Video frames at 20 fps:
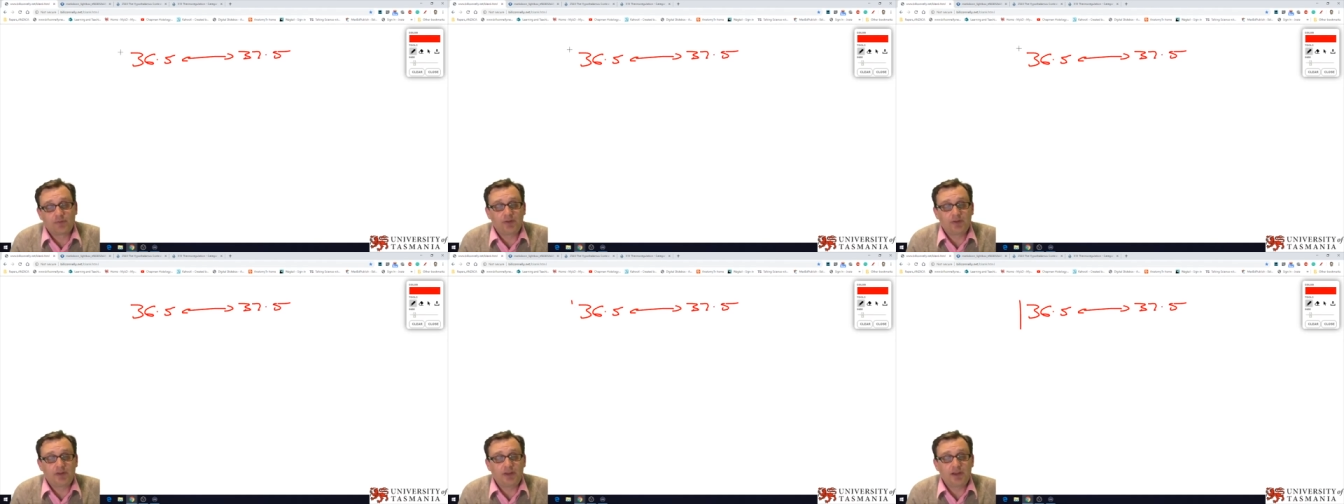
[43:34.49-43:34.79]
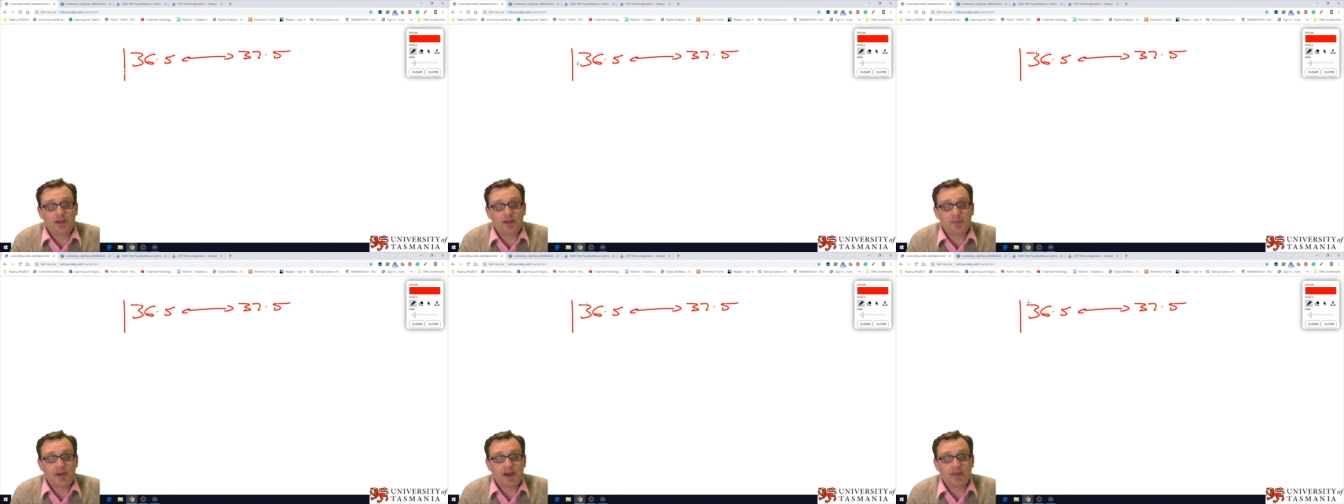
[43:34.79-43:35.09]
So
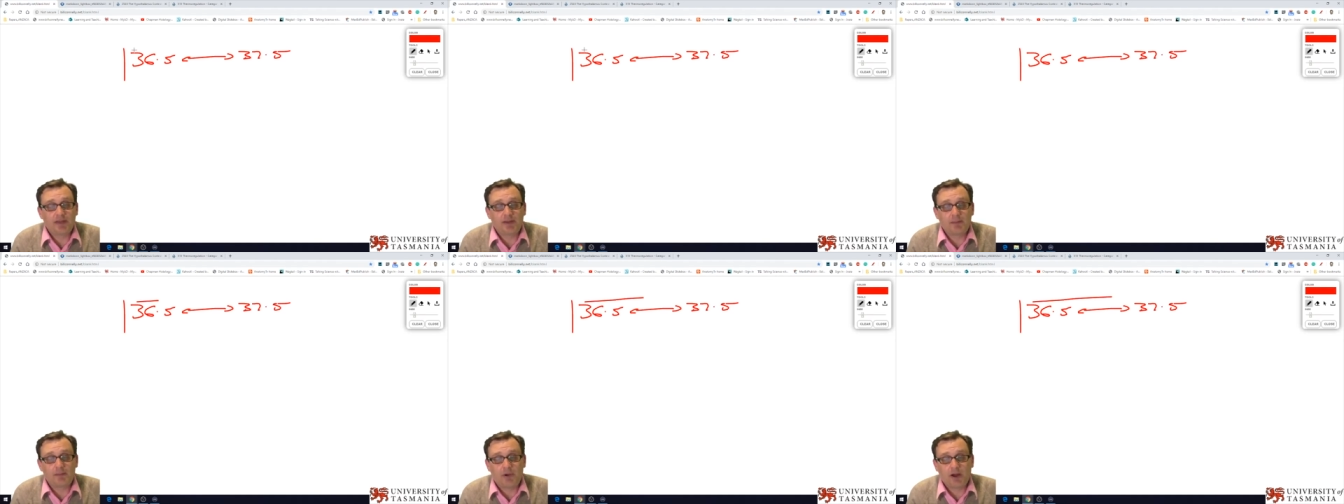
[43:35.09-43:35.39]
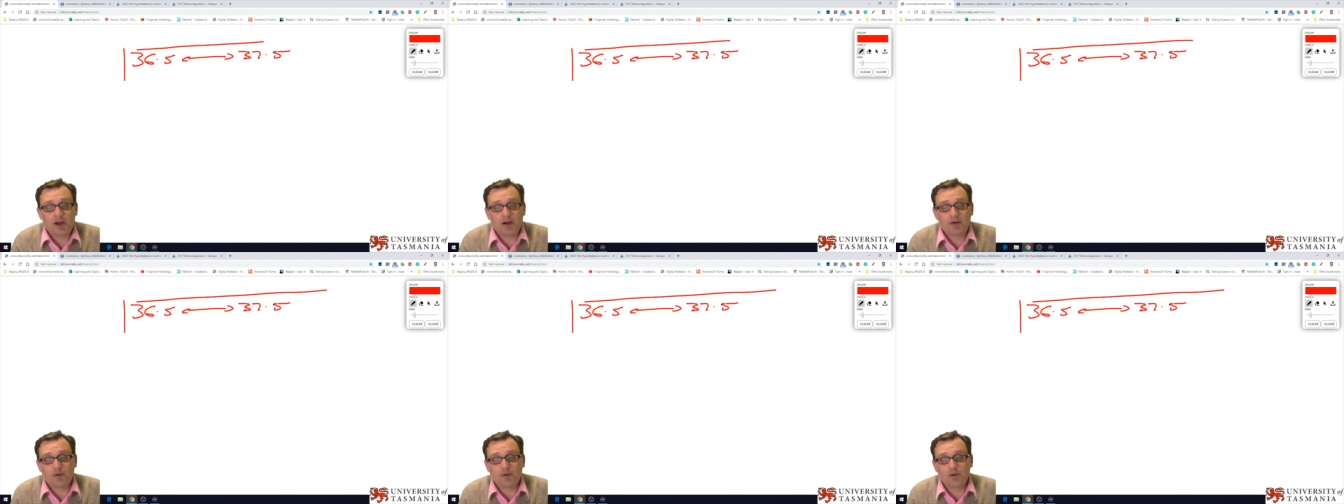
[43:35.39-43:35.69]
if you think
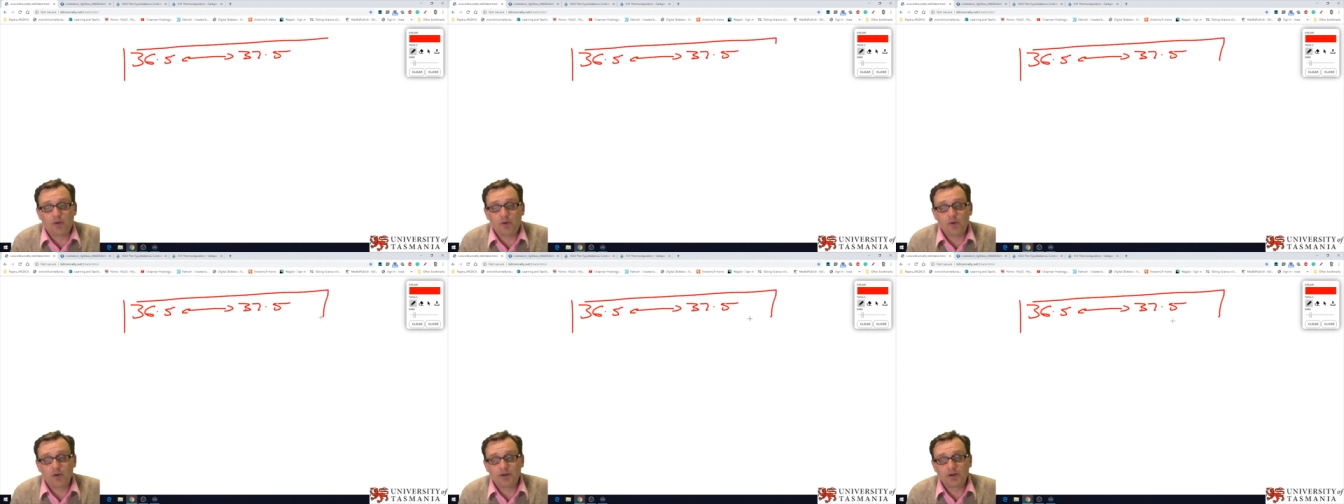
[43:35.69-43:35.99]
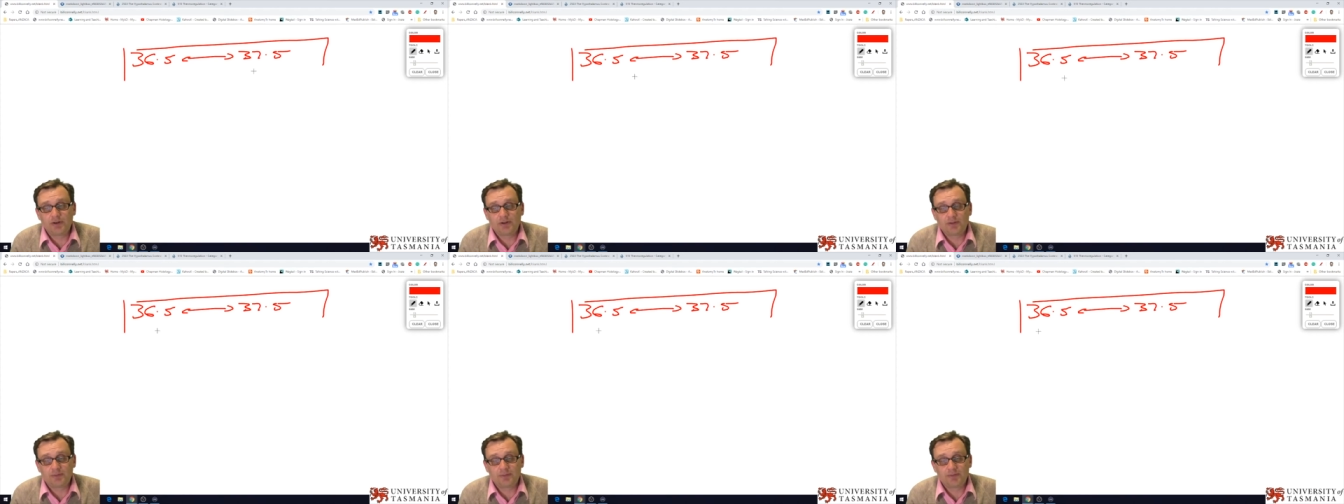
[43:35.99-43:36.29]
about the
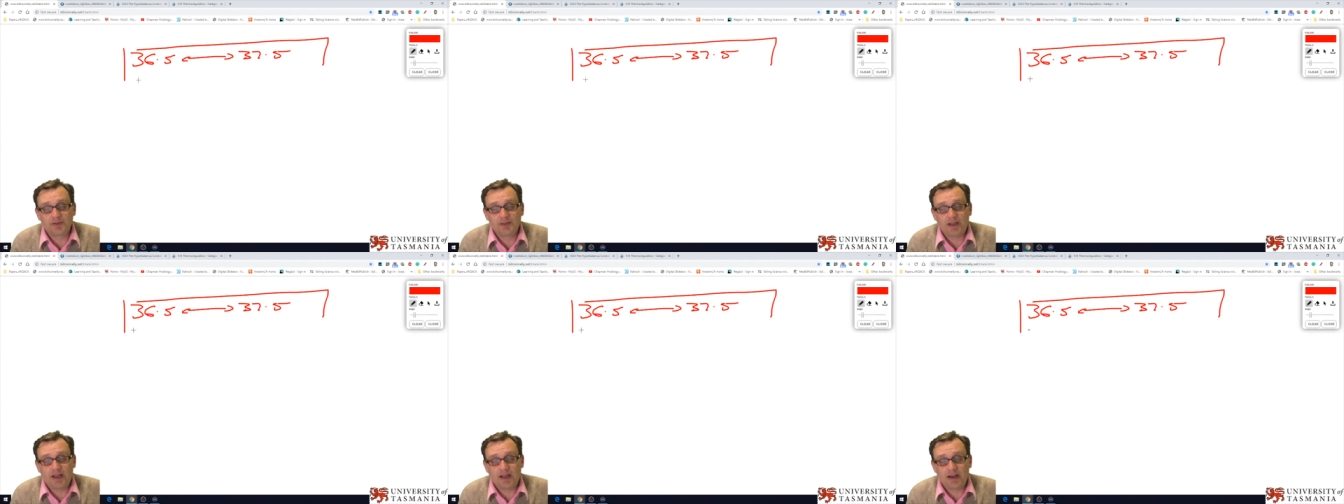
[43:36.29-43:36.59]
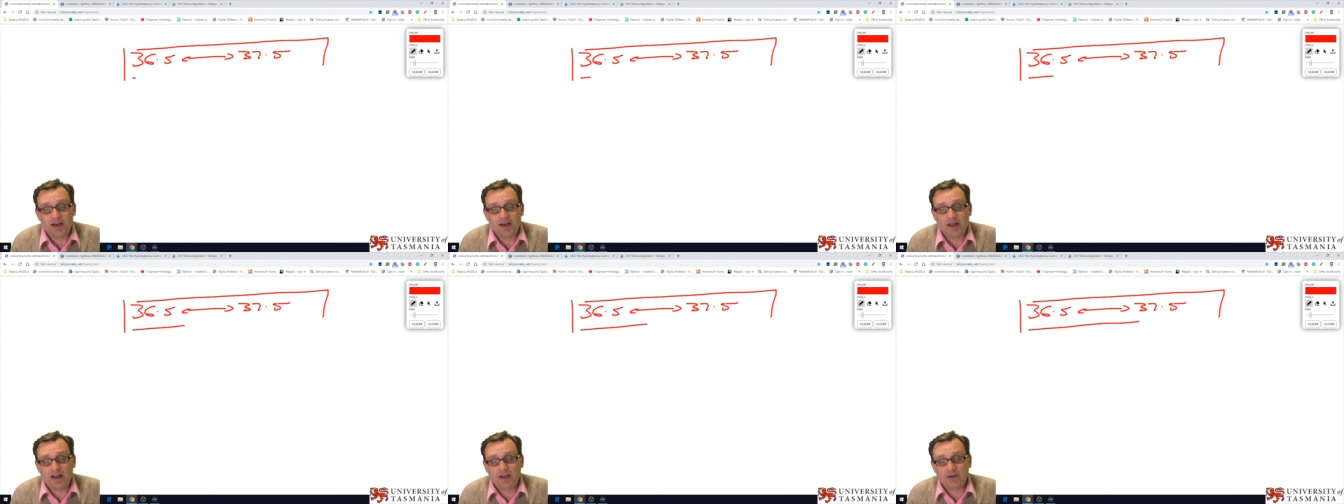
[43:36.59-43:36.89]

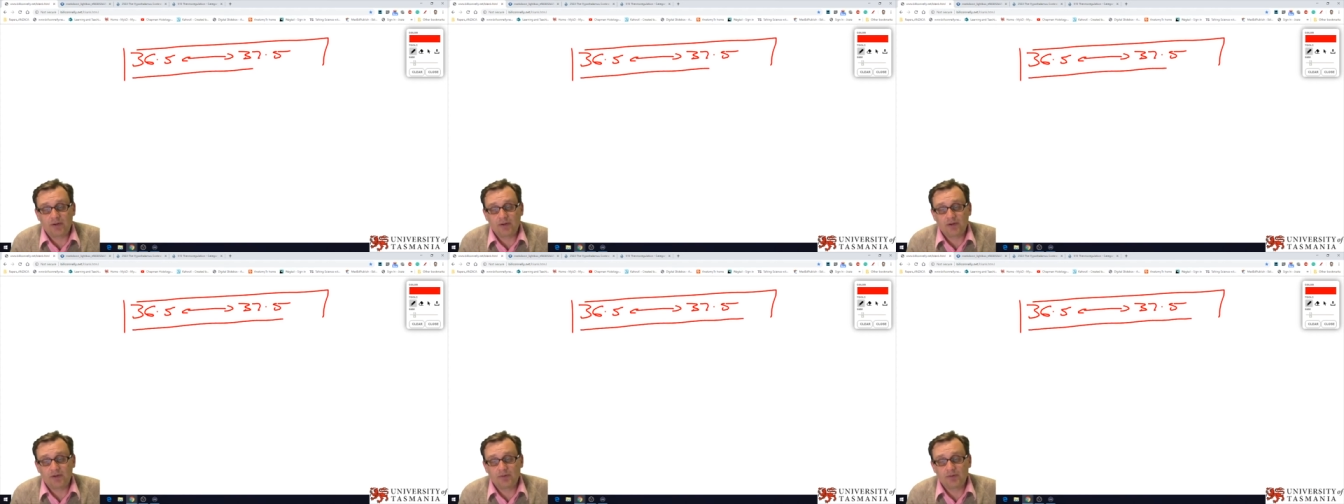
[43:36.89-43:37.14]
microorganisms that